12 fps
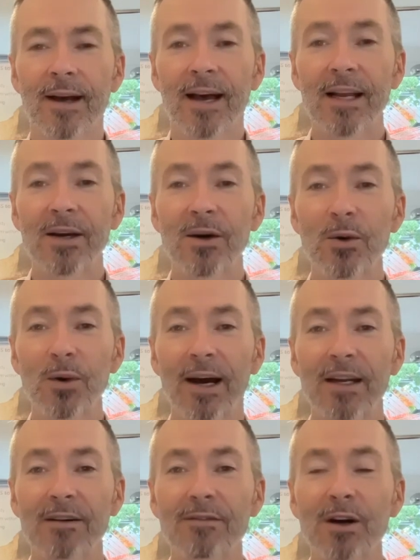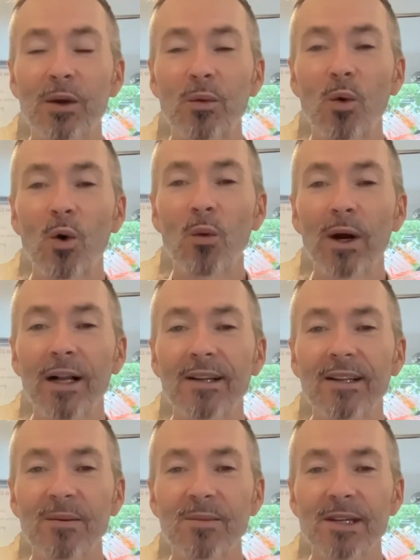Hello, and a very warm
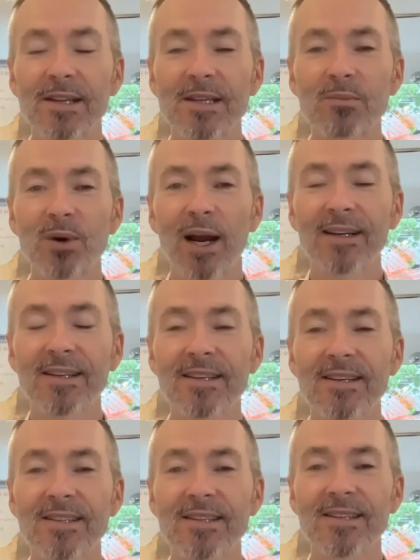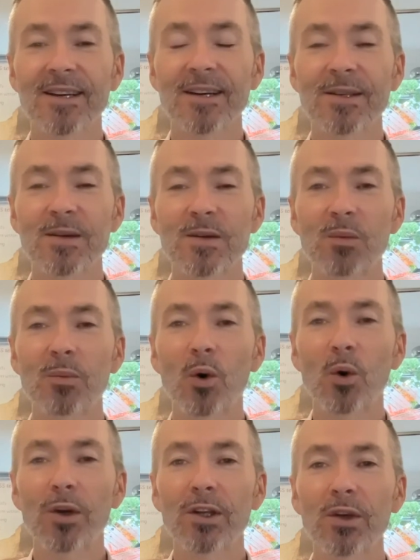welcome to this practice to
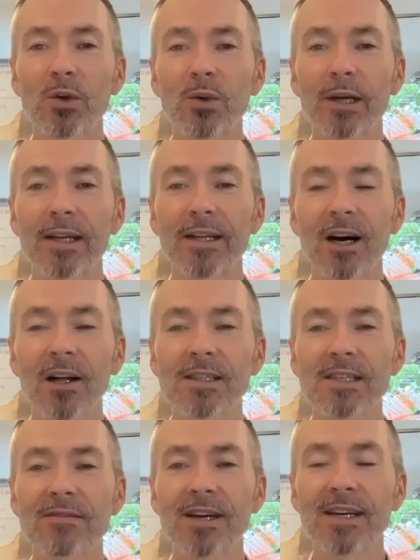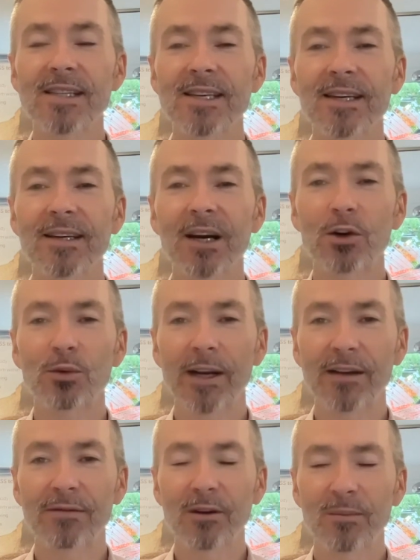support you in cultivating a
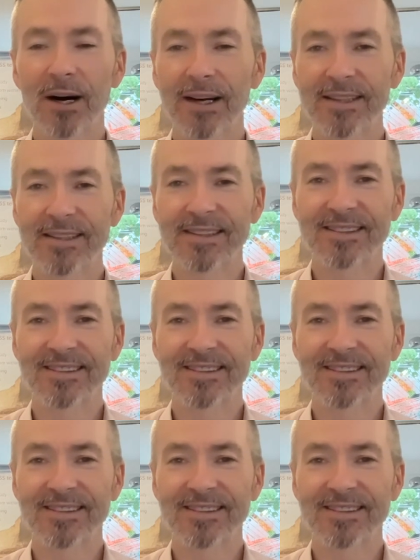grateful mind.